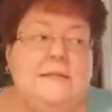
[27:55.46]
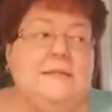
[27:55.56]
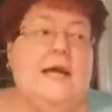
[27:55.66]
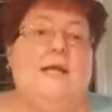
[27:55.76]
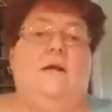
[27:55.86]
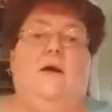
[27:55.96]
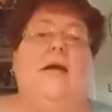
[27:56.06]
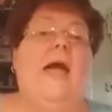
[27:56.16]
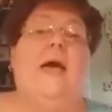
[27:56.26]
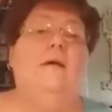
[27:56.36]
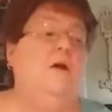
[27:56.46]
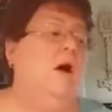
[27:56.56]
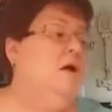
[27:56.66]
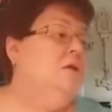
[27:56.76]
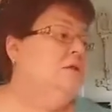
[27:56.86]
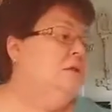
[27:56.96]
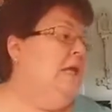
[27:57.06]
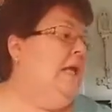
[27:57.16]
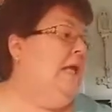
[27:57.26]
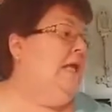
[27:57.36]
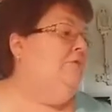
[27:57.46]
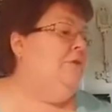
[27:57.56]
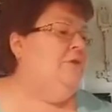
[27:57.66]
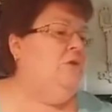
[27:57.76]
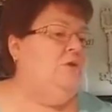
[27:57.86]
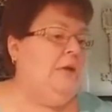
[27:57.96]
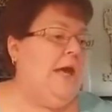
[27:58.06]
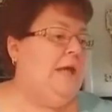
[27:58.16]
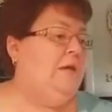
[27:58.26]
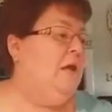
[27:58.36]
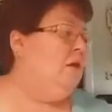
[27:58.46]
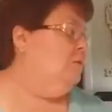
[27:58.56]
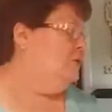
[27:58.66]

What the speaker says: I said, our catalogs, even the new catalog,